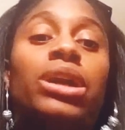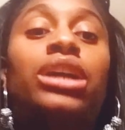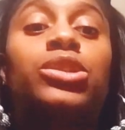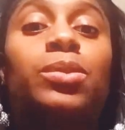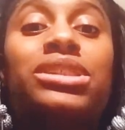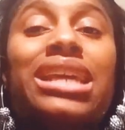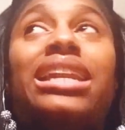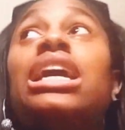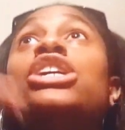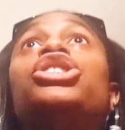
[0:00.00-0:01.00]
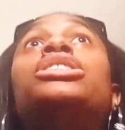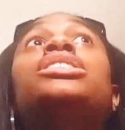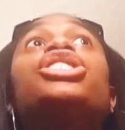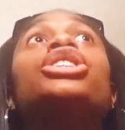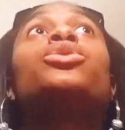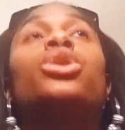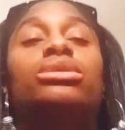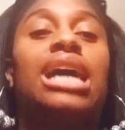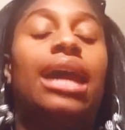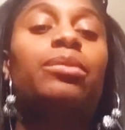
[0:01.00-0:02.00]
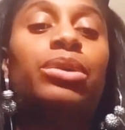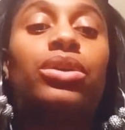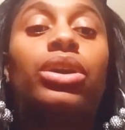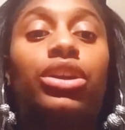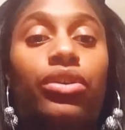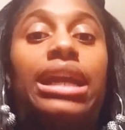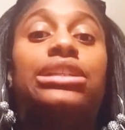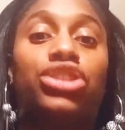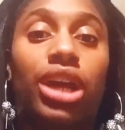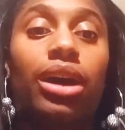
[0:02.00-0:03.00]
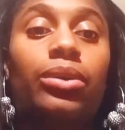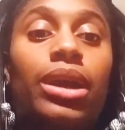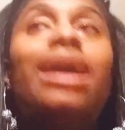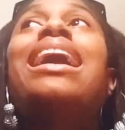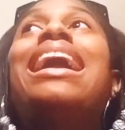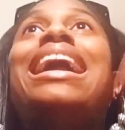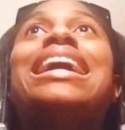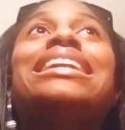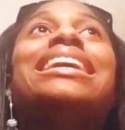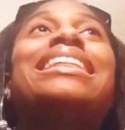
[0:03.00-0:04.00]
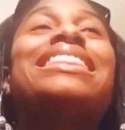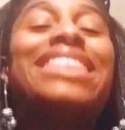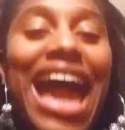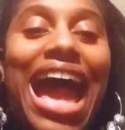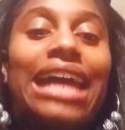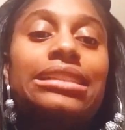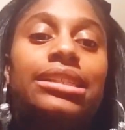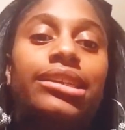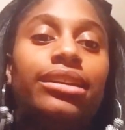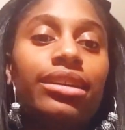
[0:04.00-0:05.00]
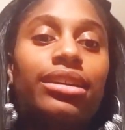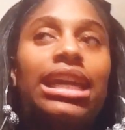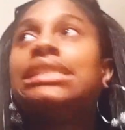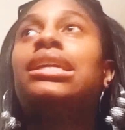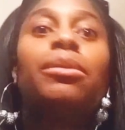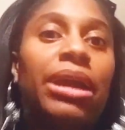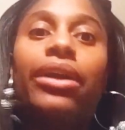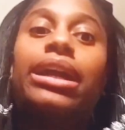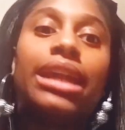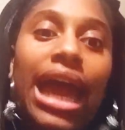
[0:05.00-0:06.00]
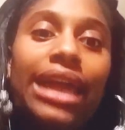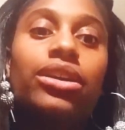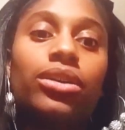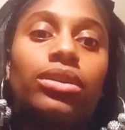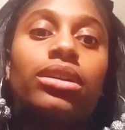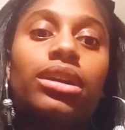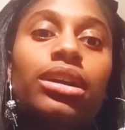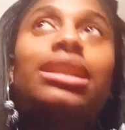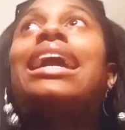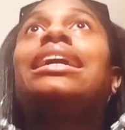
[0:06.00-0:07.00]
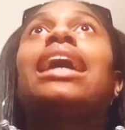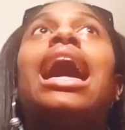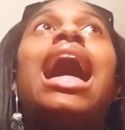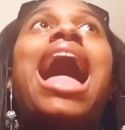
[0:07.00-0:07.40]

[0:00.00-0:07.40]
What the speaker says: 100%, she still knows how to put on a great show. And that is an American Idol. Like,